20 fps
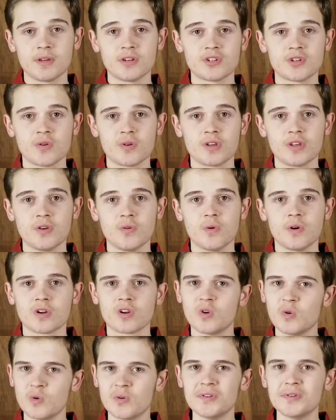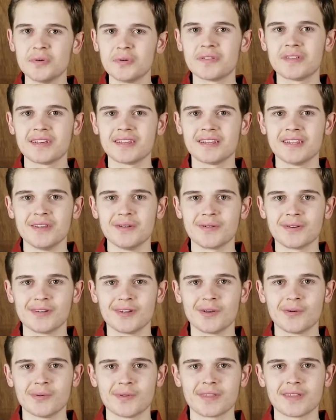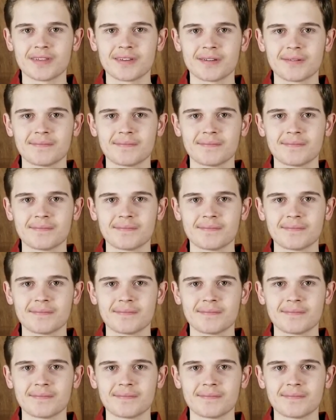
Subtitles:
be showing you a cool new thing that you can do with it.